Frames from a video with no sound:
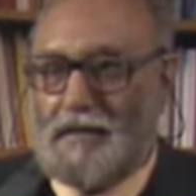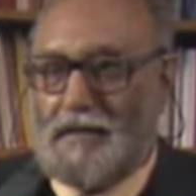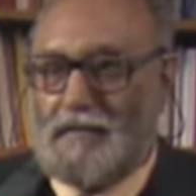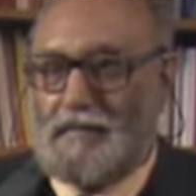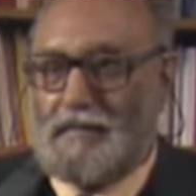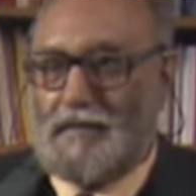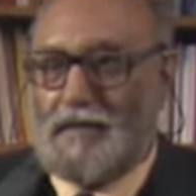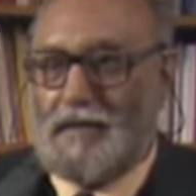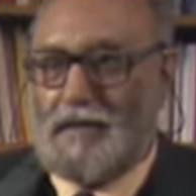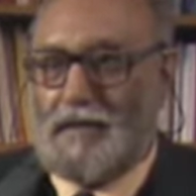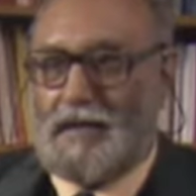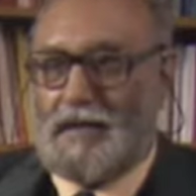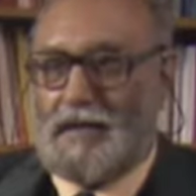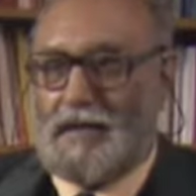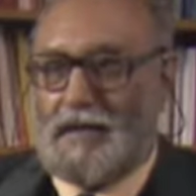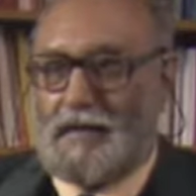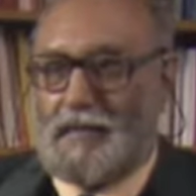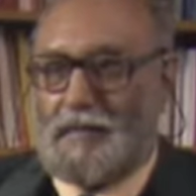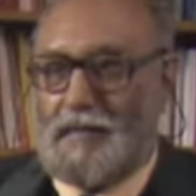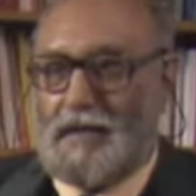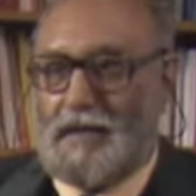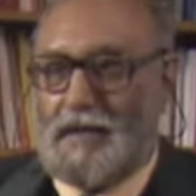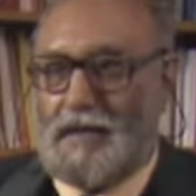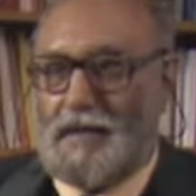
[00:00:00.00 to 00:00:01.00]
when I
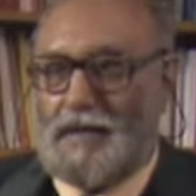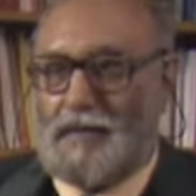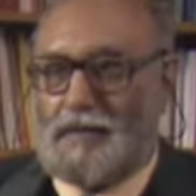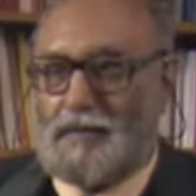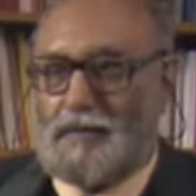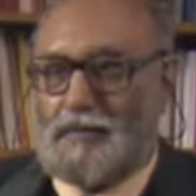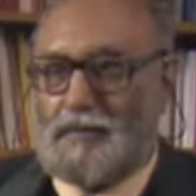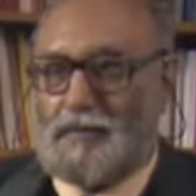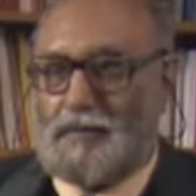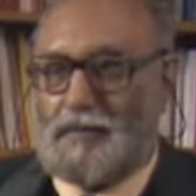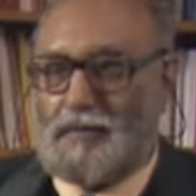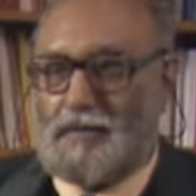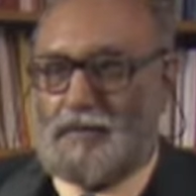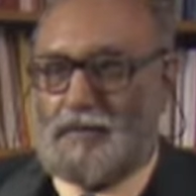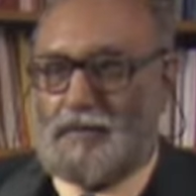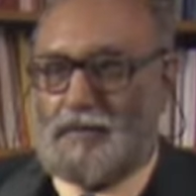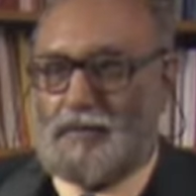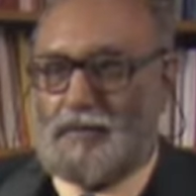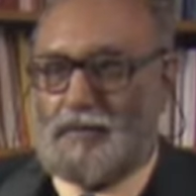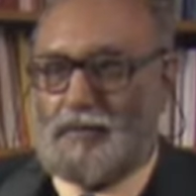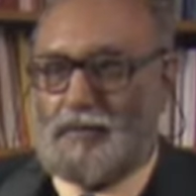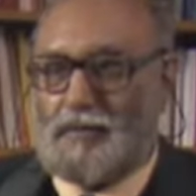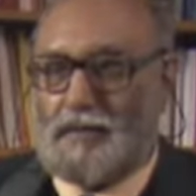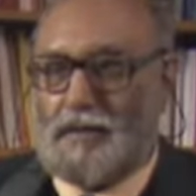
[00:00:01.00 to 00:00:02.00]
recommended to President
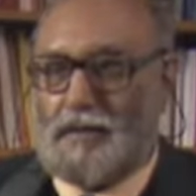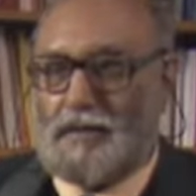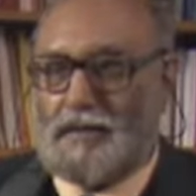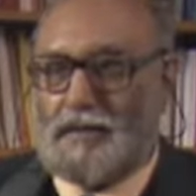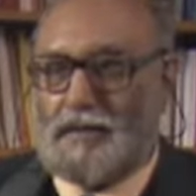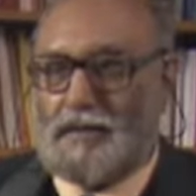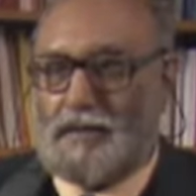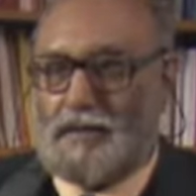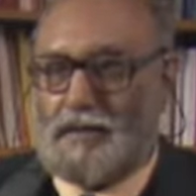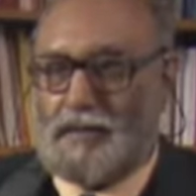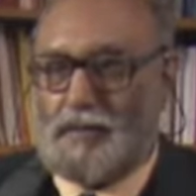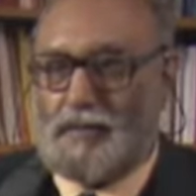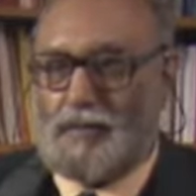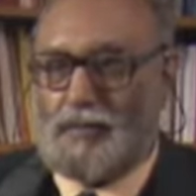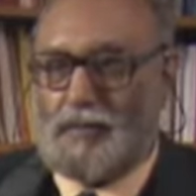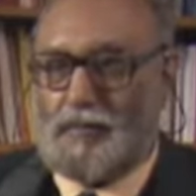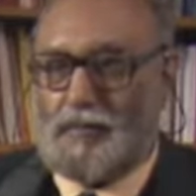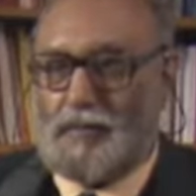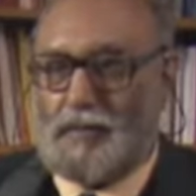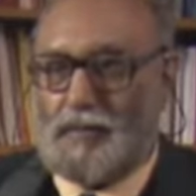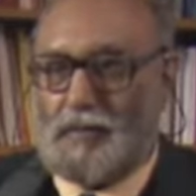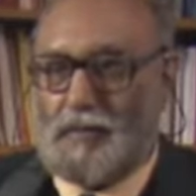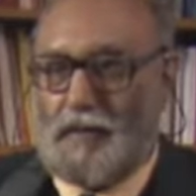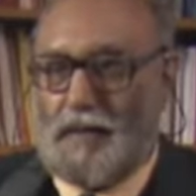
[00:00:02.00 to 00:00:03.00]
Ayub Khan that he should
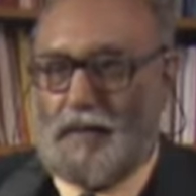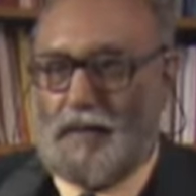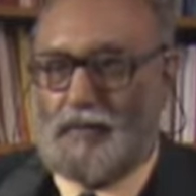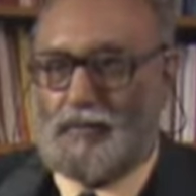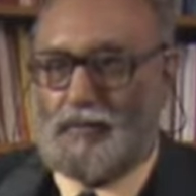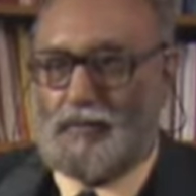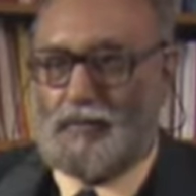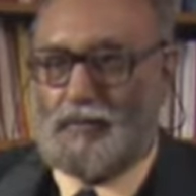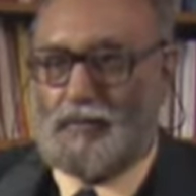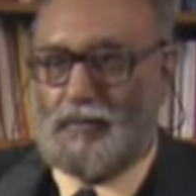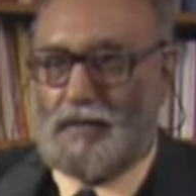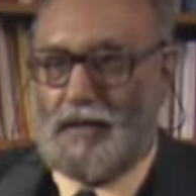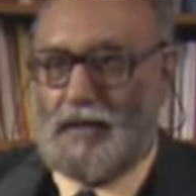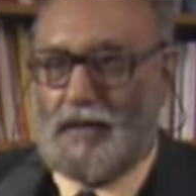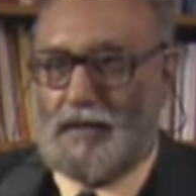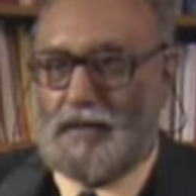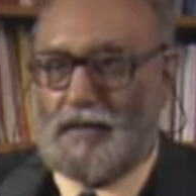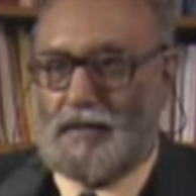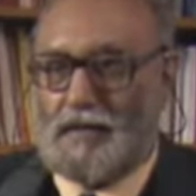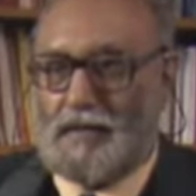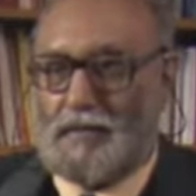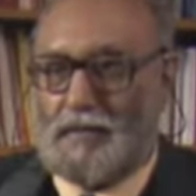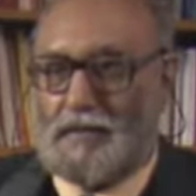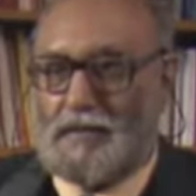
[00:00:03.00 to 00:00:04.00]
be the man who should head
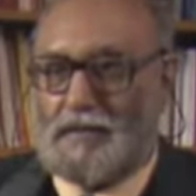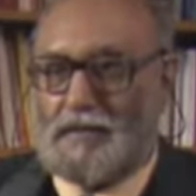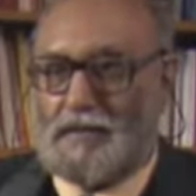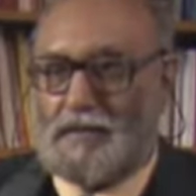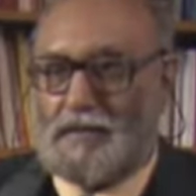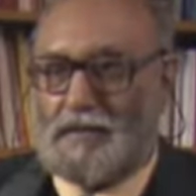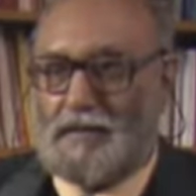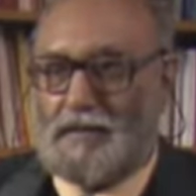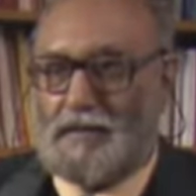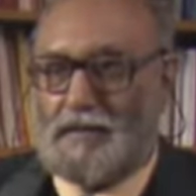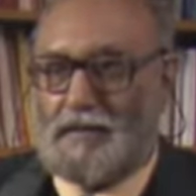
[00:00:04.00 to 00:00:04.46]
the commission.